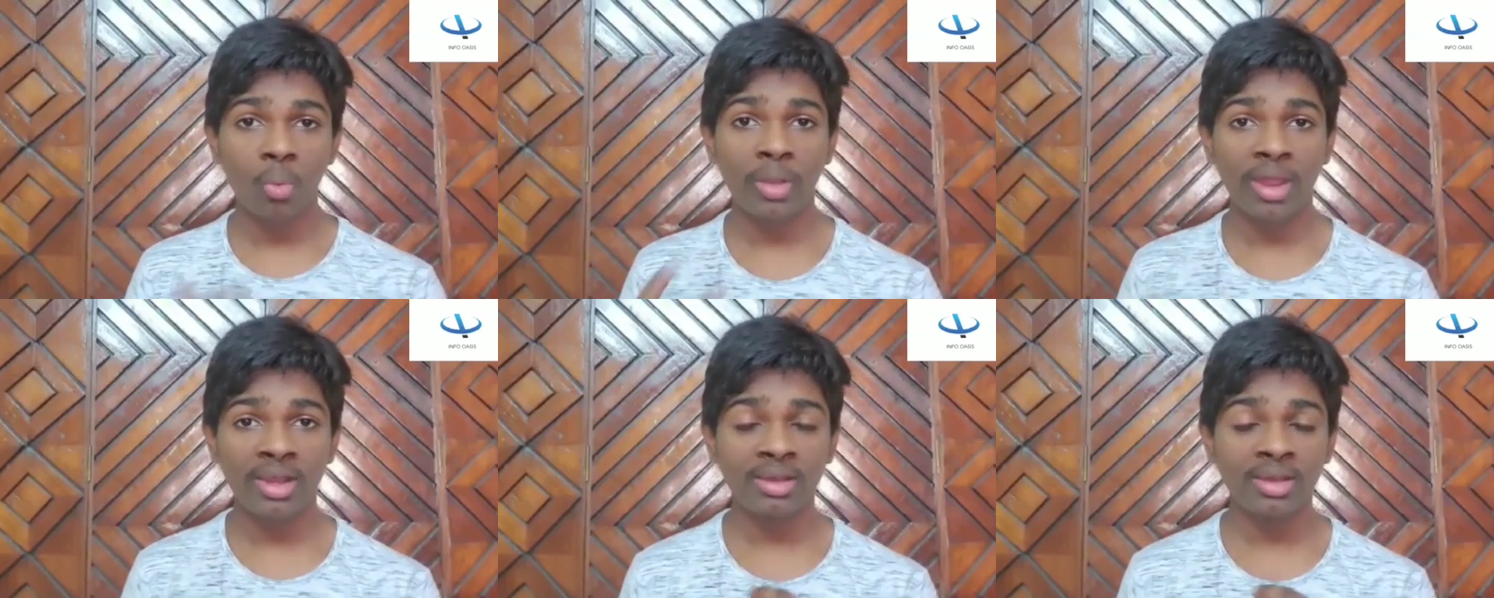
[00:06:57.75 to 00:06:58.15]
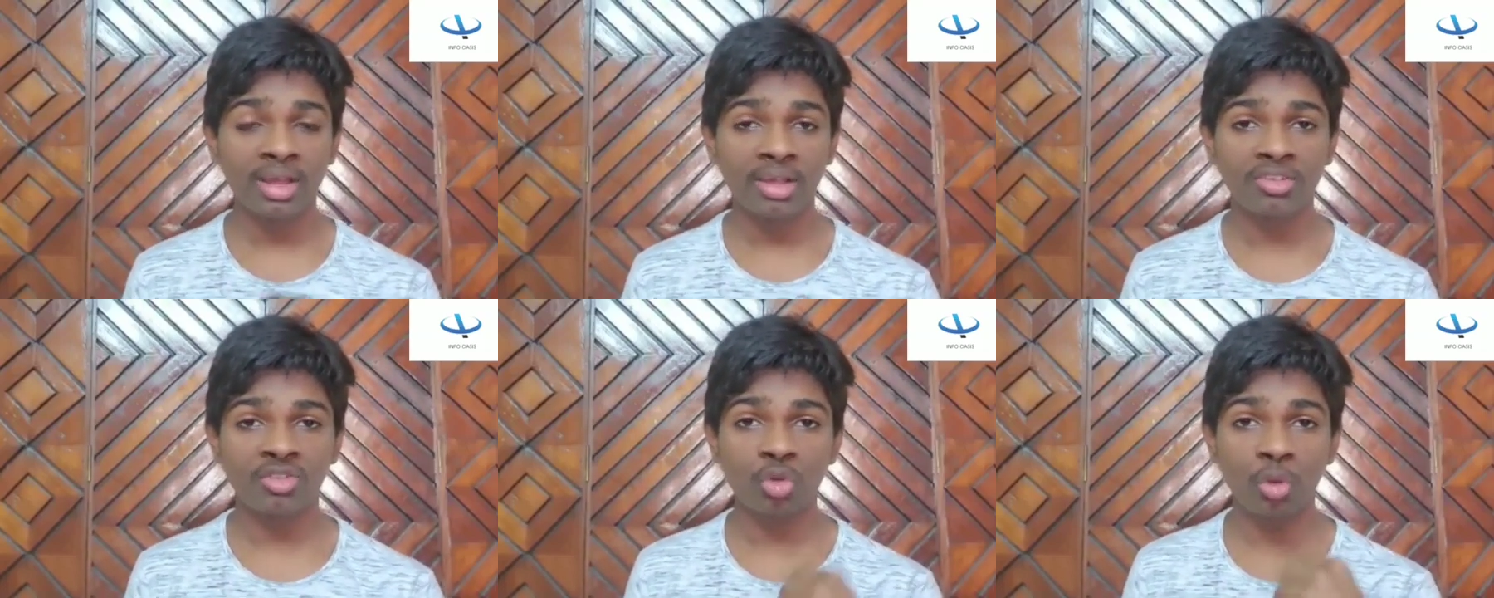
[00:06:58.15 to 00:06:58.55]

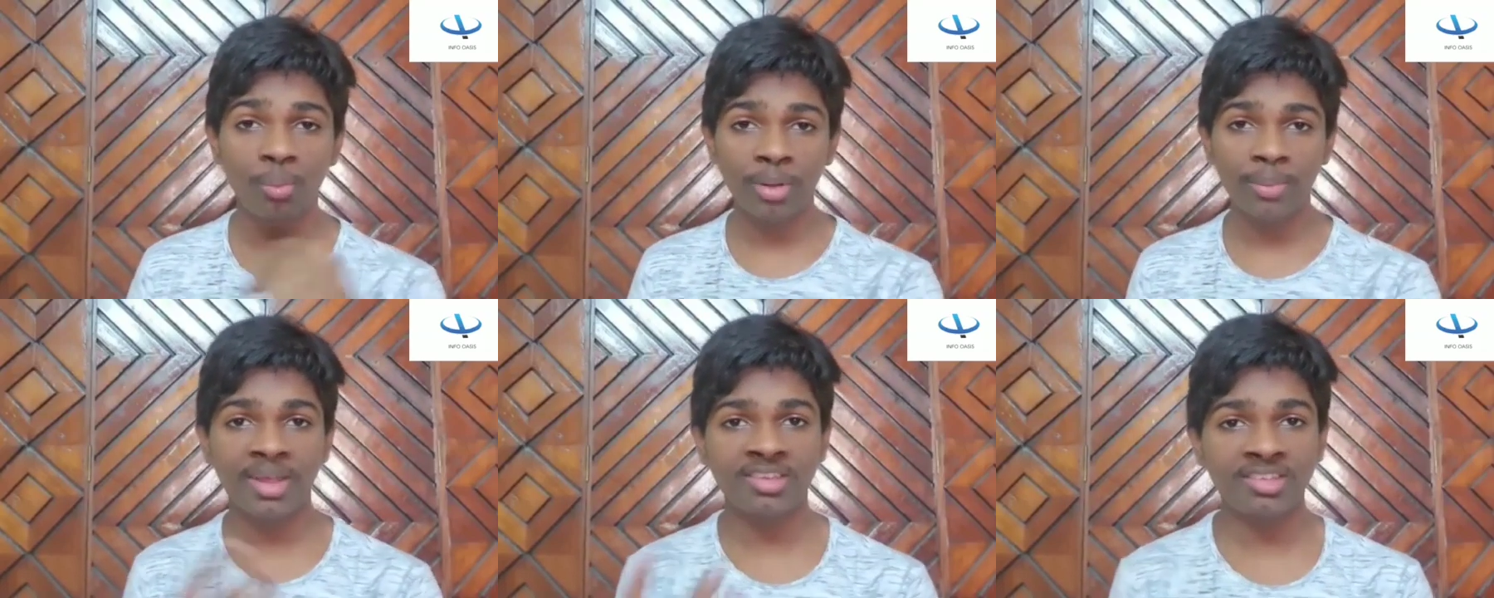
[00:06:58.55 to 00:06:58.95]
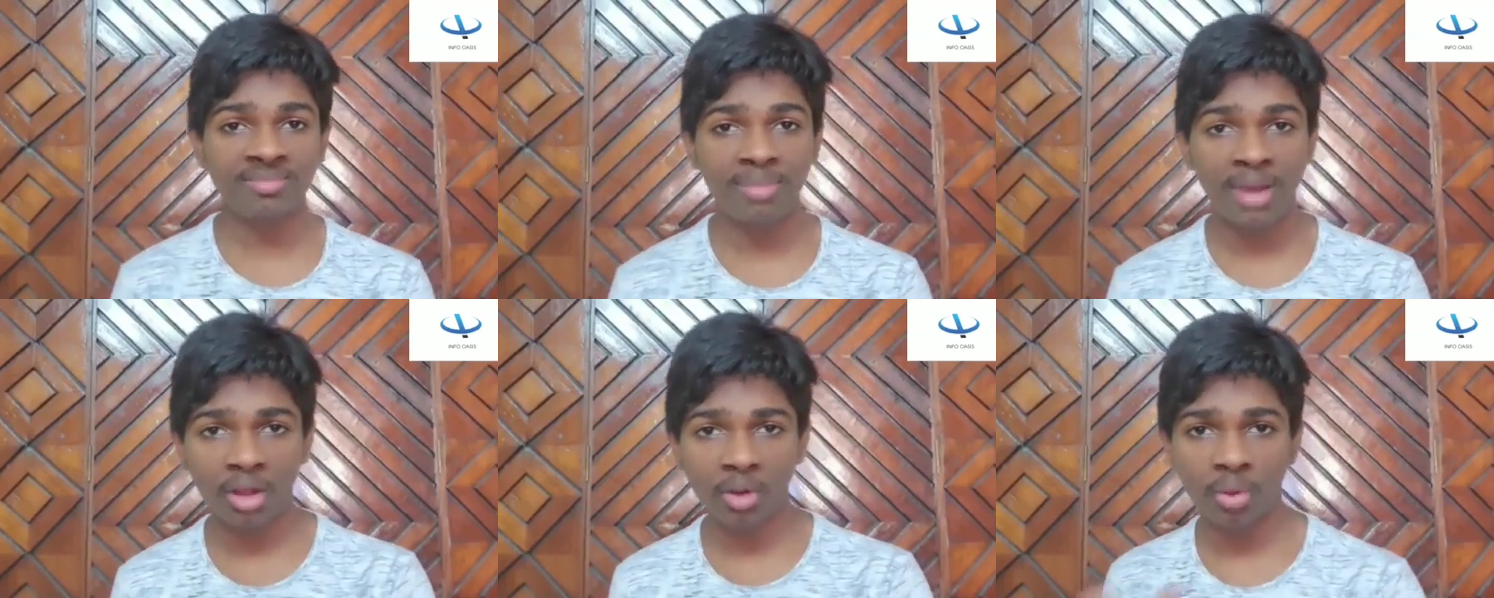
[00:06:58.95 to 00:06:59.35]
when a
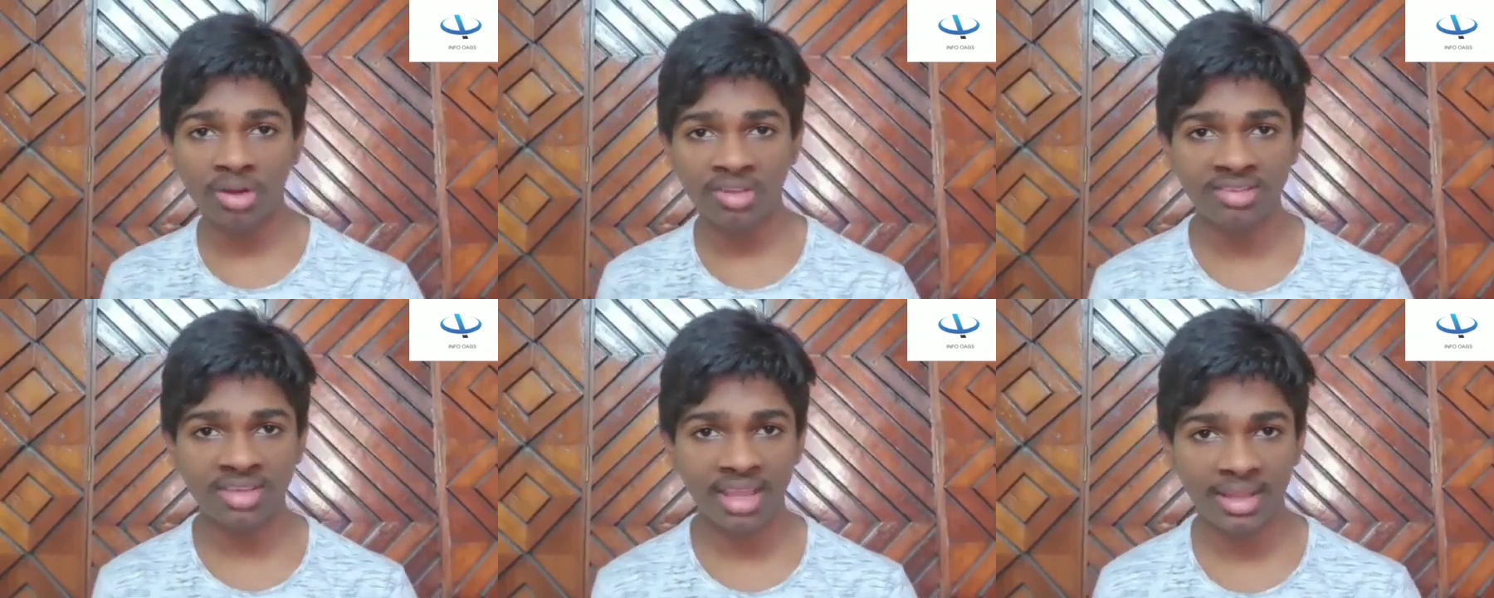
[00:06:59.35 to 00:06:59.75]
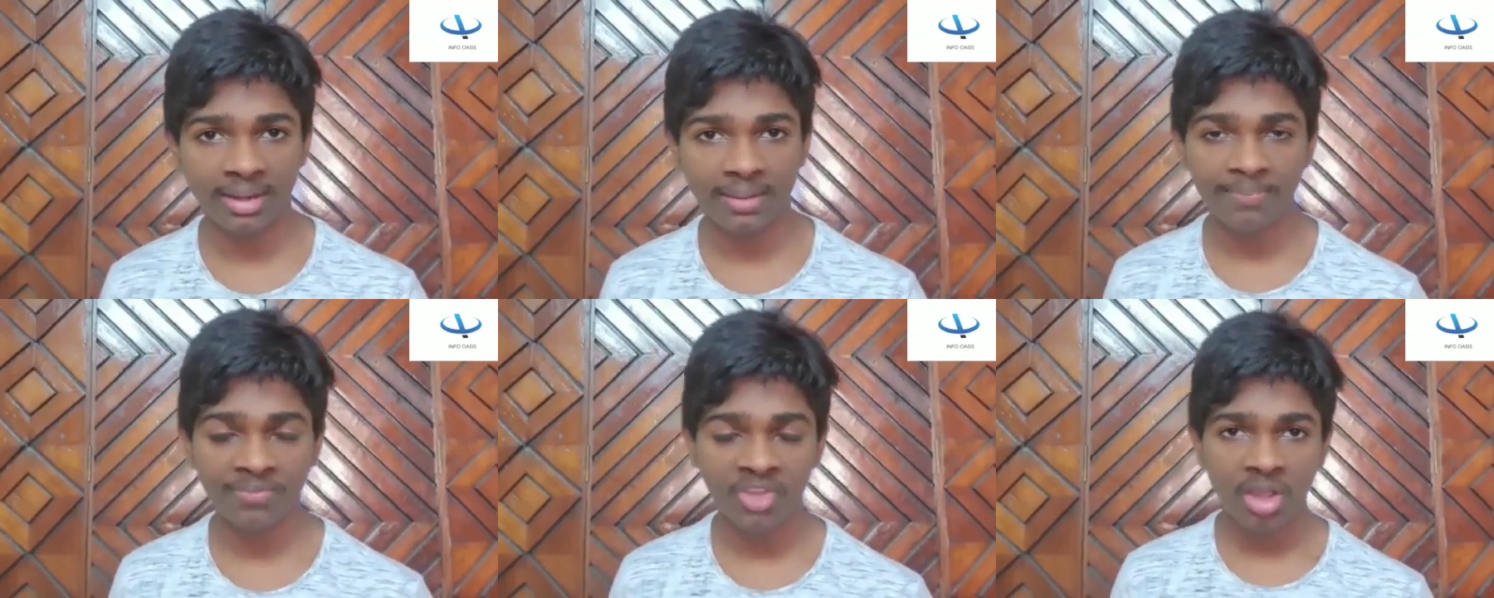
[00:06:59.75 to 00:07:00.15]
supermassive black hole is
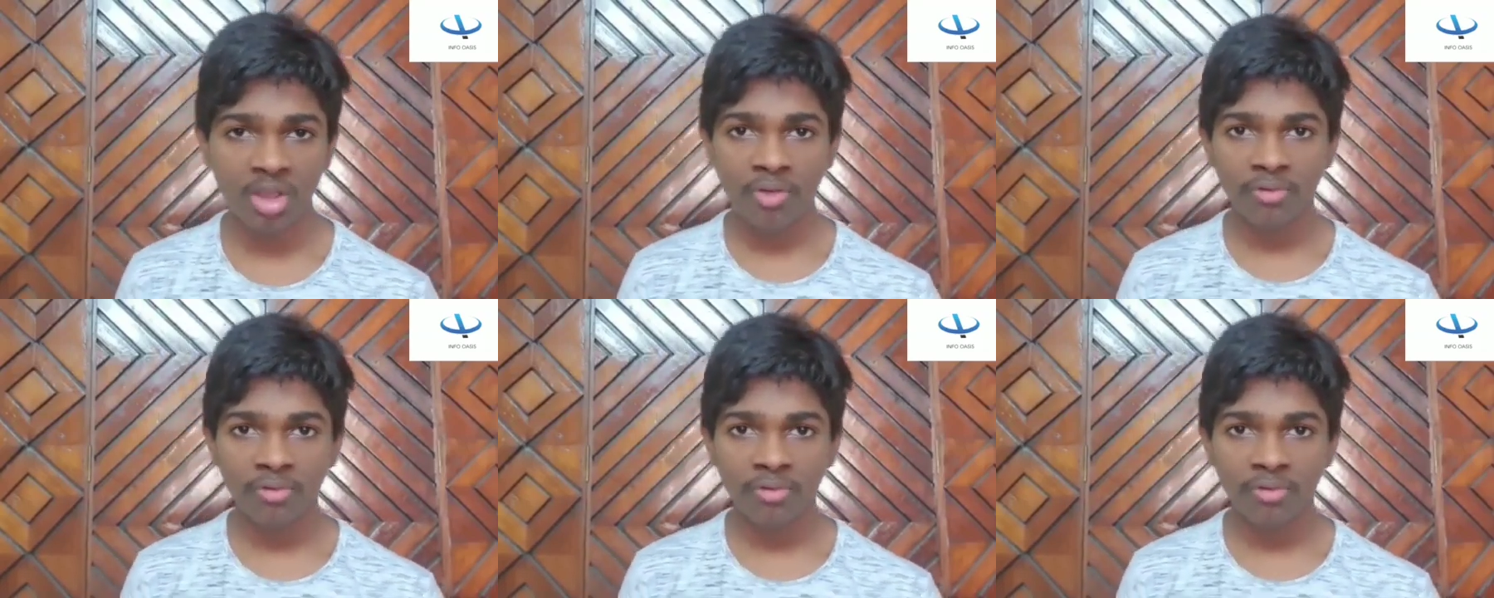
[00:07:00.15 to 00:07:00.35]
taken.